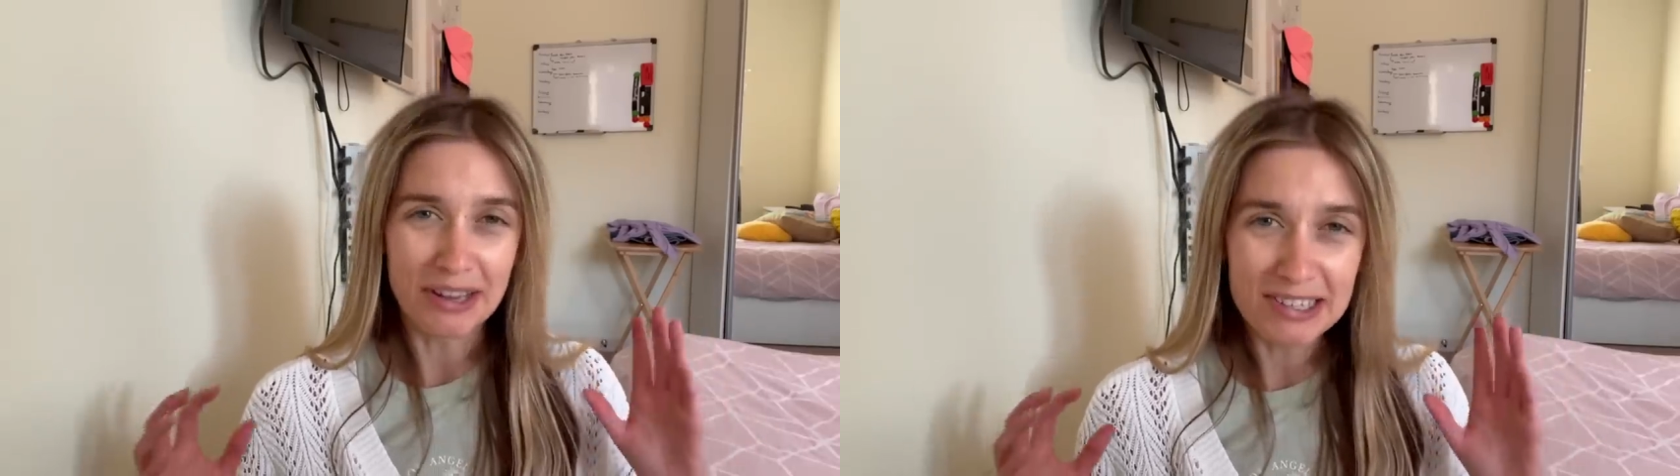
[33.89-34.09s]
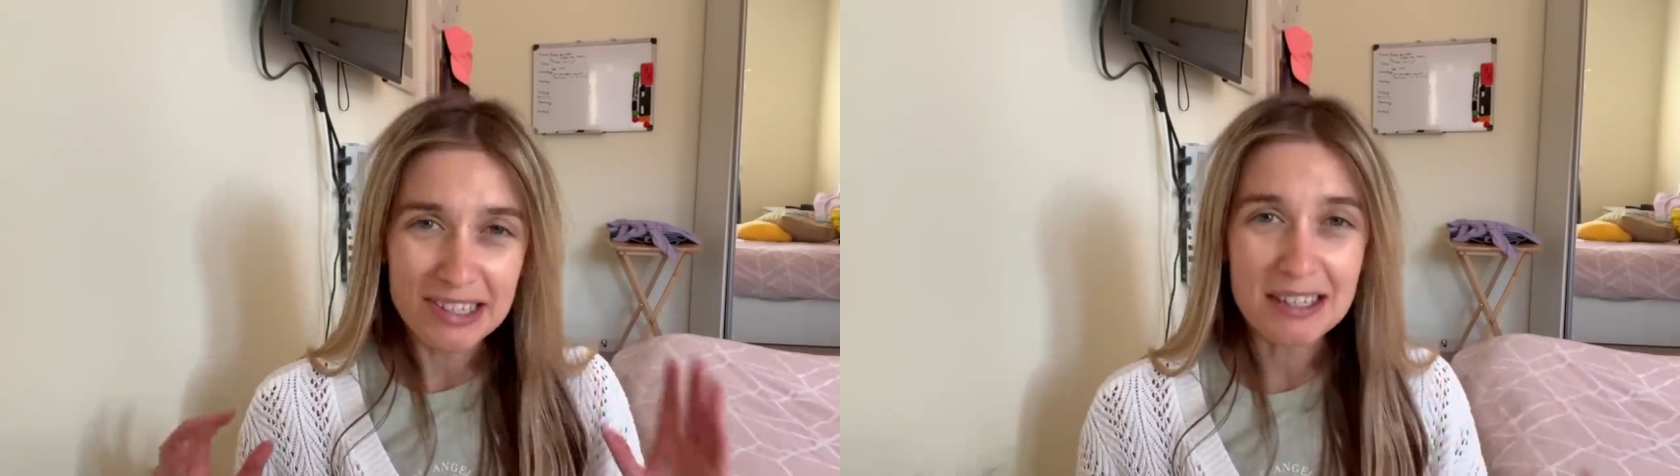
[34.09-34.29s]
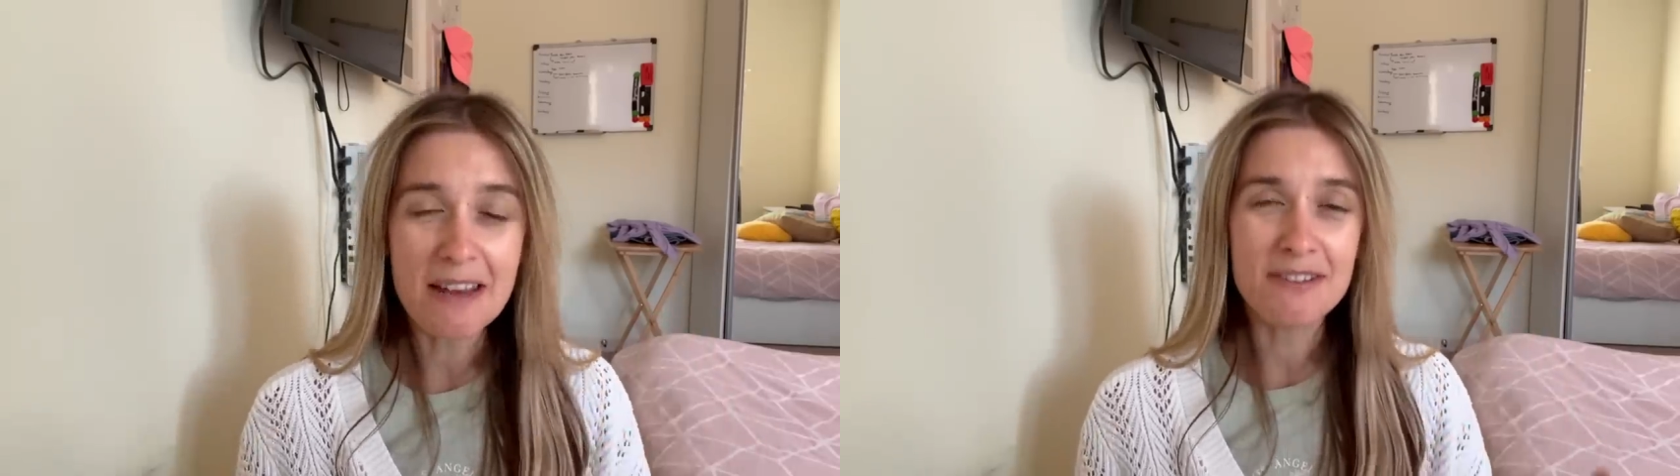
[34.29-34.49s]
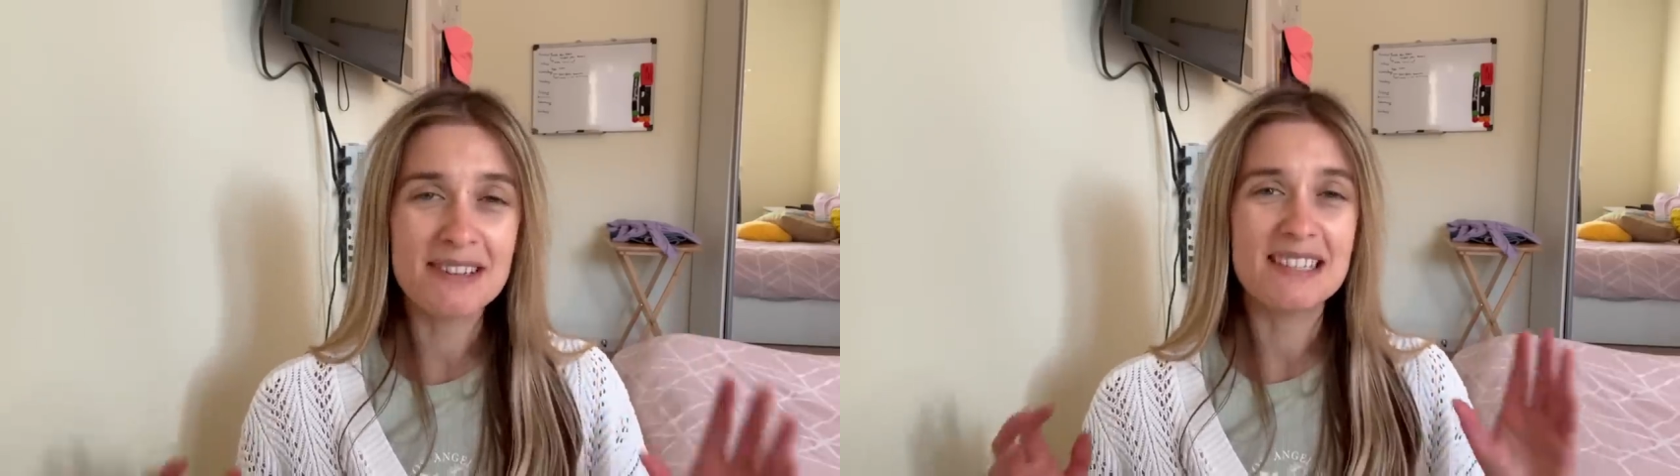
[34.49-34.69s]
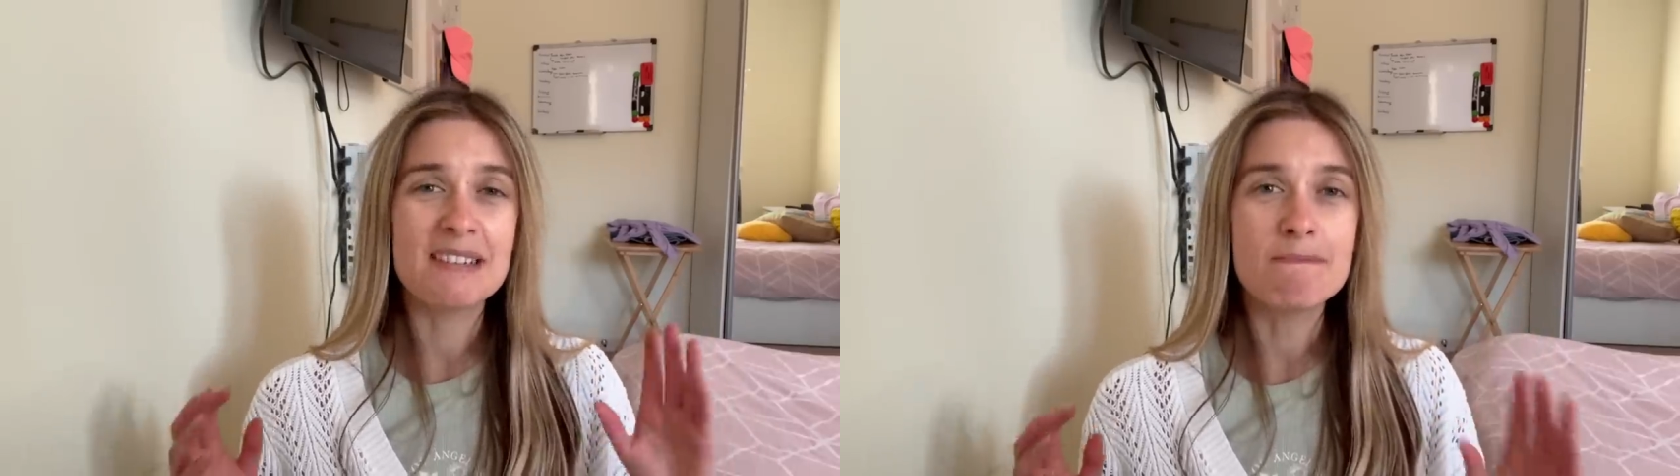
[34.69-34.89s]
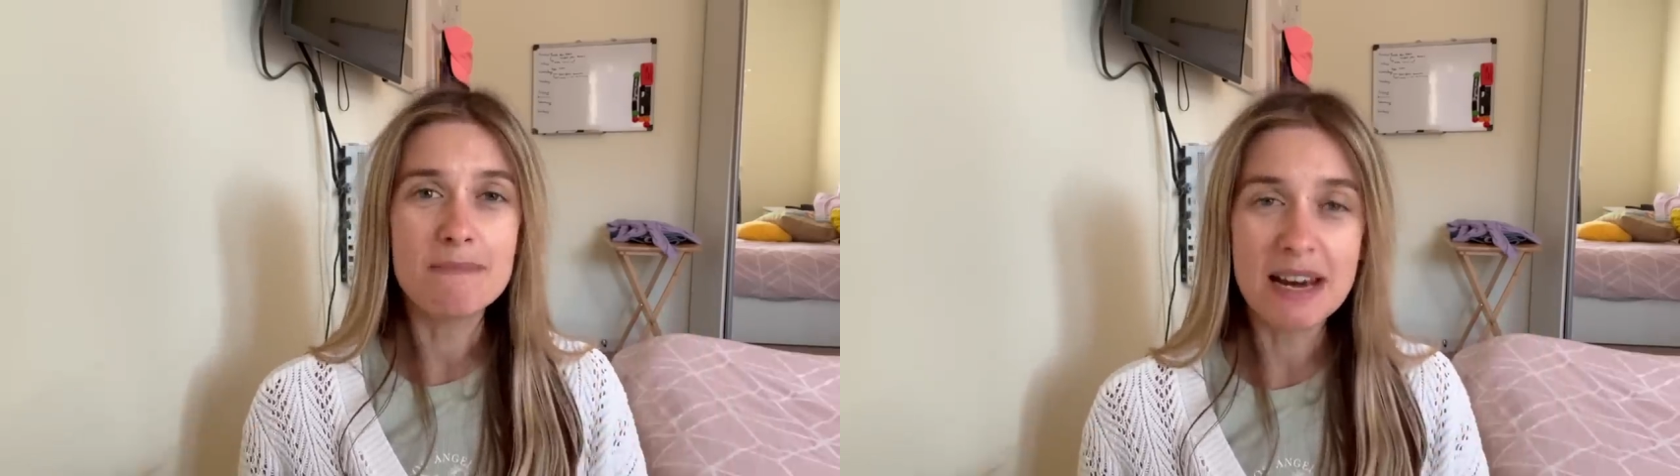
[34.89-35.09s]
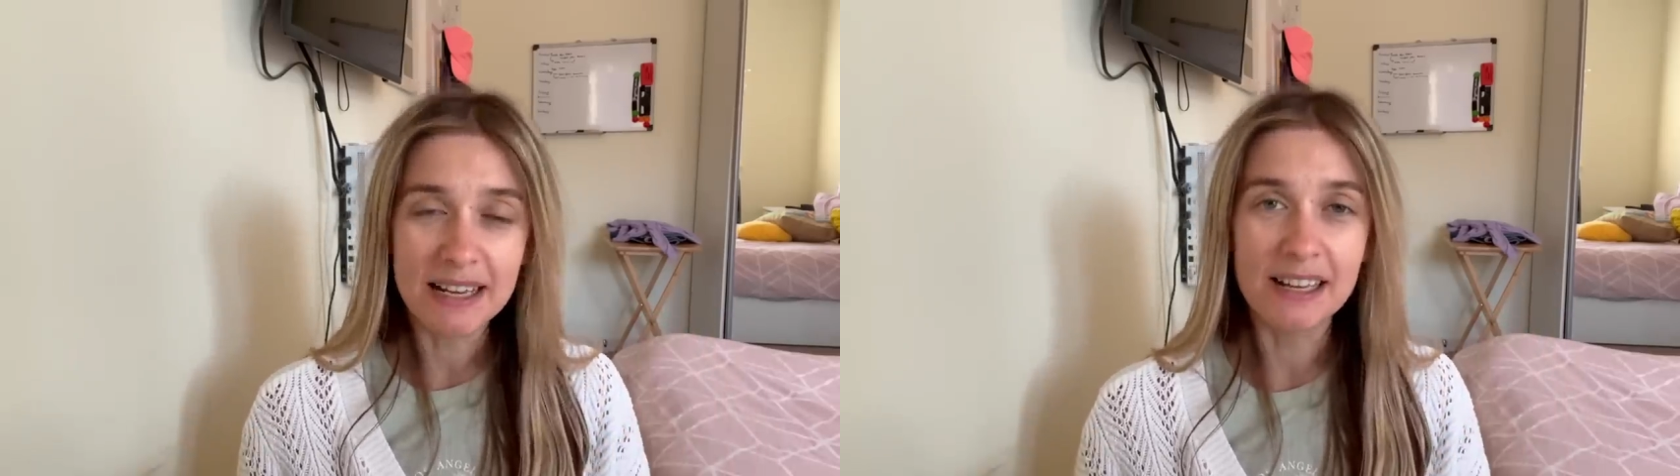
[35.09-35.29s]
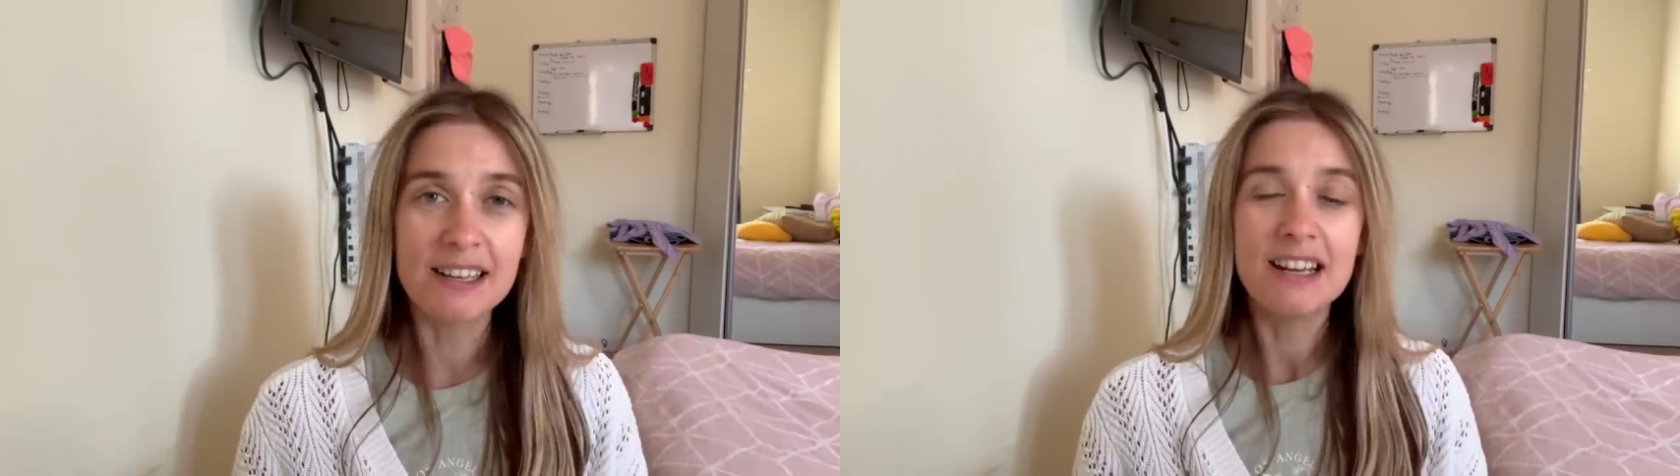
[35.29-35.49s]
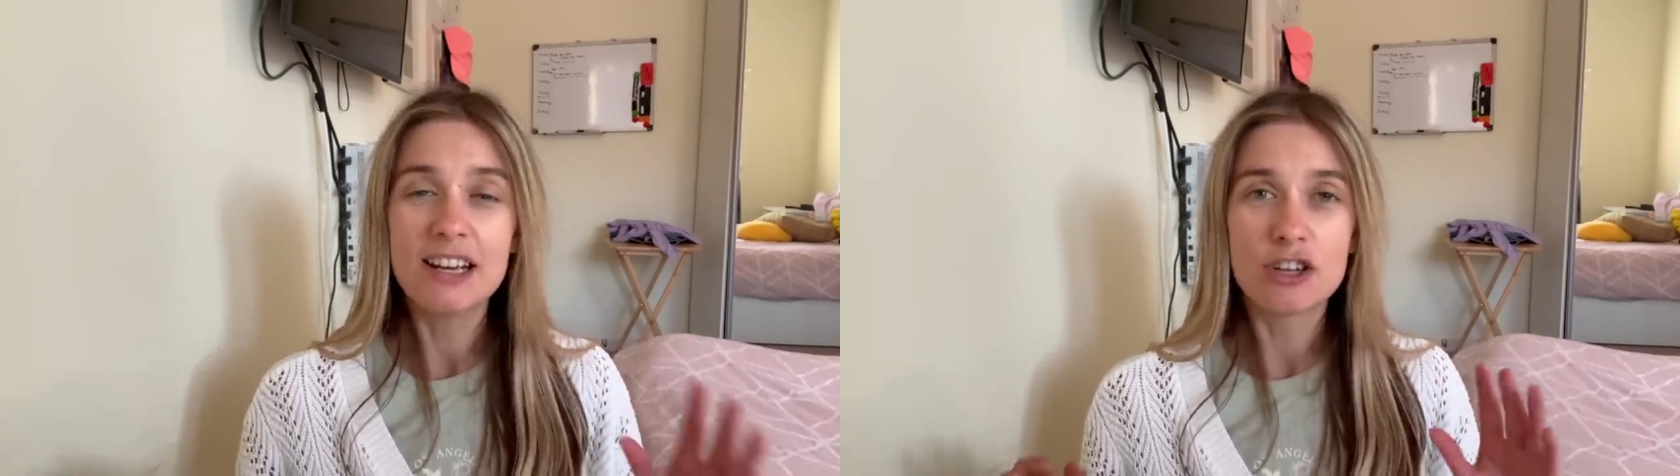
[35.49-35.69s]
seventy million